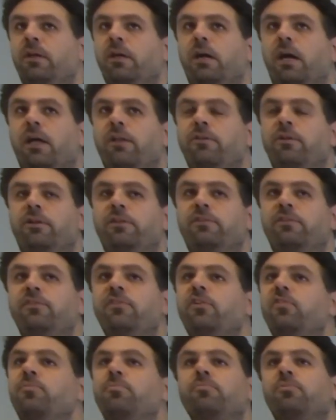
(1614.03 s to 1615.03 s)
And this
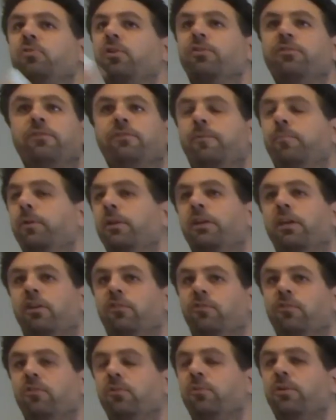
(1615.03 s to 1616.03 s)
has tons of
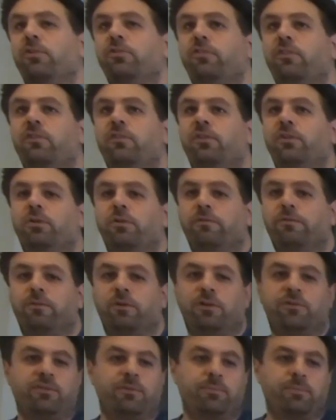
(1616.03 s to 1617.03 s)
application. You can just think of, for
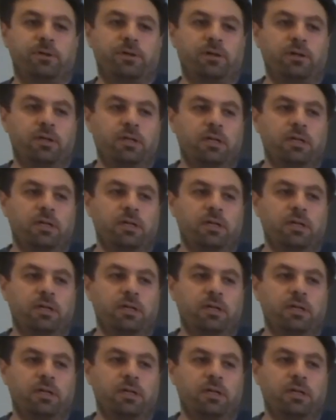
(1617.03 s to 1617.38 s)
example,